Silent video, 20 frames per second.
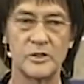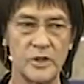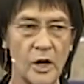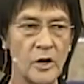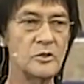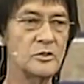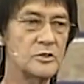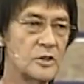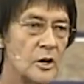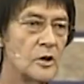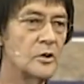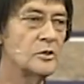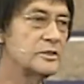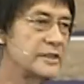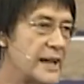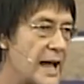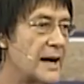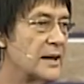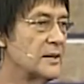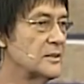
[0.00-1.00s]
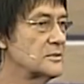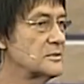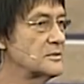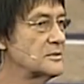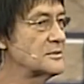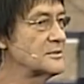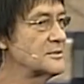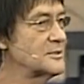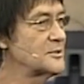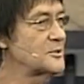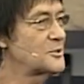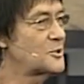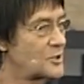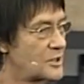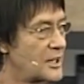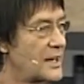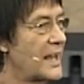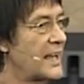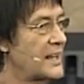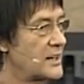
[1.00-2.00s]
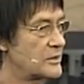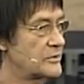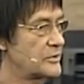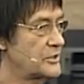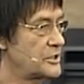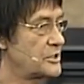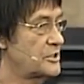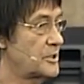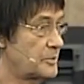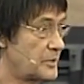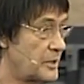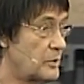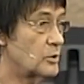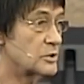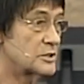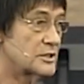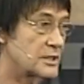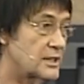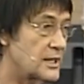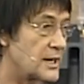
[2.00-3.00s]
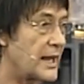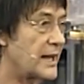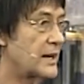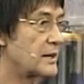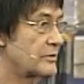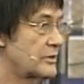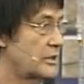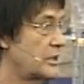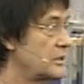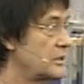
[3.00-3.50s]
don't go down to the land of Egypt. He was in the land of